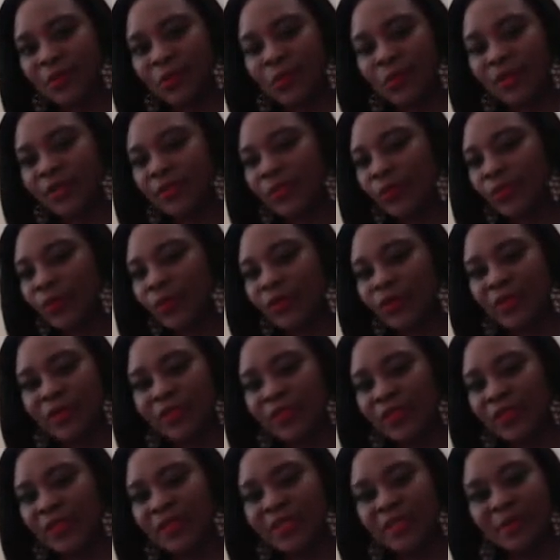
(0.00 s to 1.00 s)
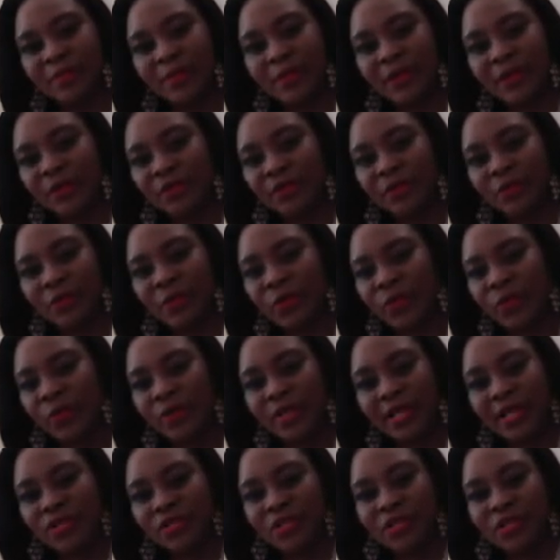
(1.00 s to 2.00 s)
What do you think about?
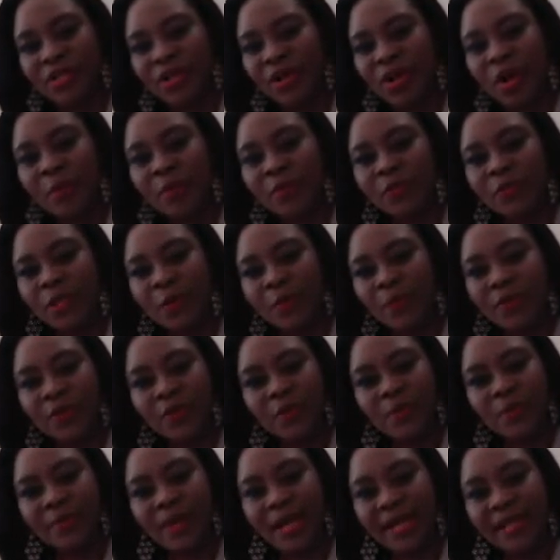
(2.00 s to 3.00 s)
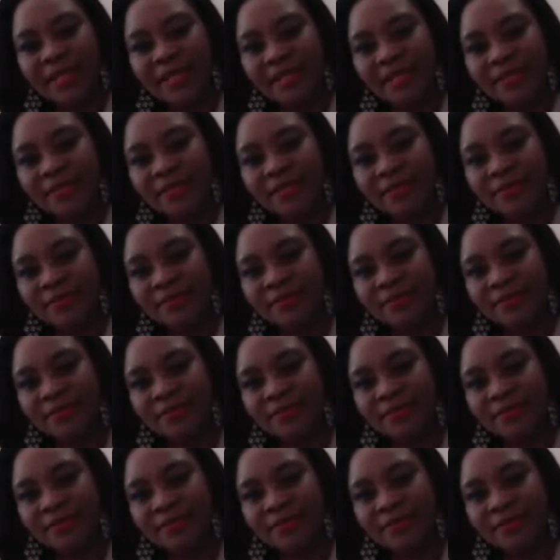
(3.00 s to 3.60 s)
What actually comes up in your mind?